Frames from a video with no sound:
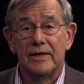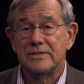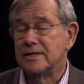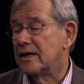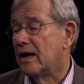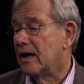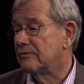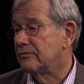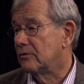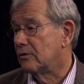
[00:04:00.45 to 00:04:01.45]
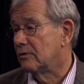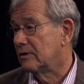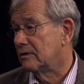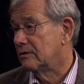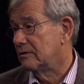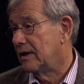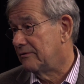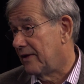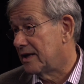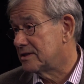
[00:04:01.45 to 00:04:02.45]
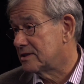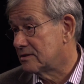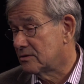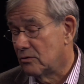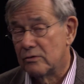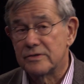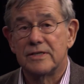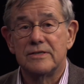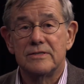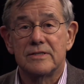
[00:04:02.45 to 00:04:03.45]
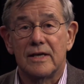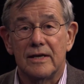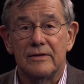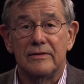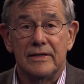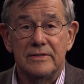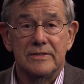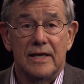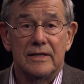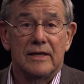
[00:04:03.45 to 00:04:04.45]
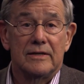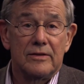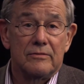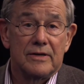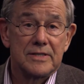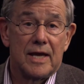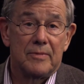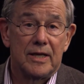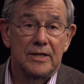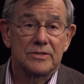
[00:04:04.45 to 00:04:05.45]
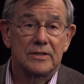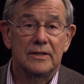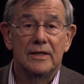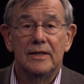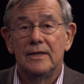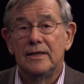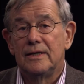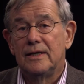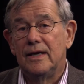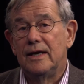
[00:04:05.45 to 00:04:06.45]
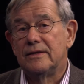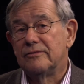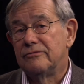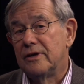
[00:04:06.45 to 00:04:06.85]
they stay on for advanced courses, and they take another examination. And the